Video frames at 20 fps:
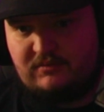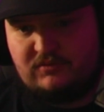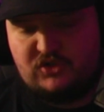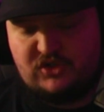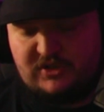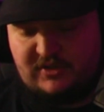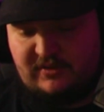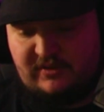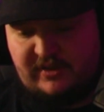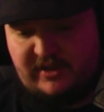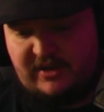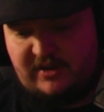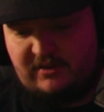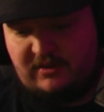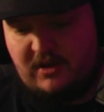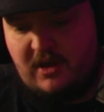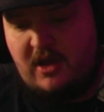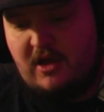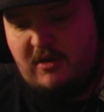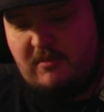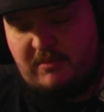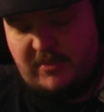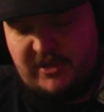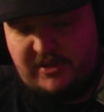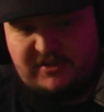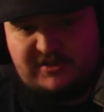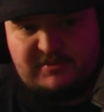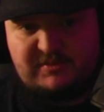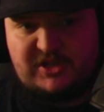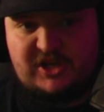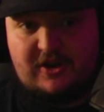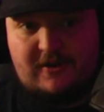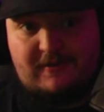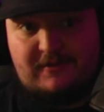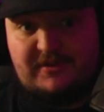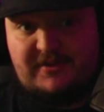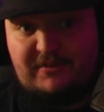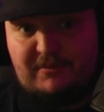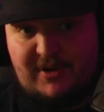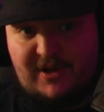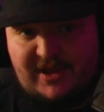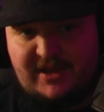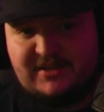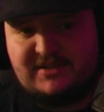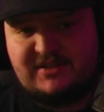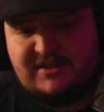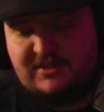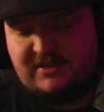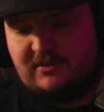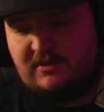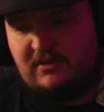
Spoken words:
She deleted my YouTube channel twice.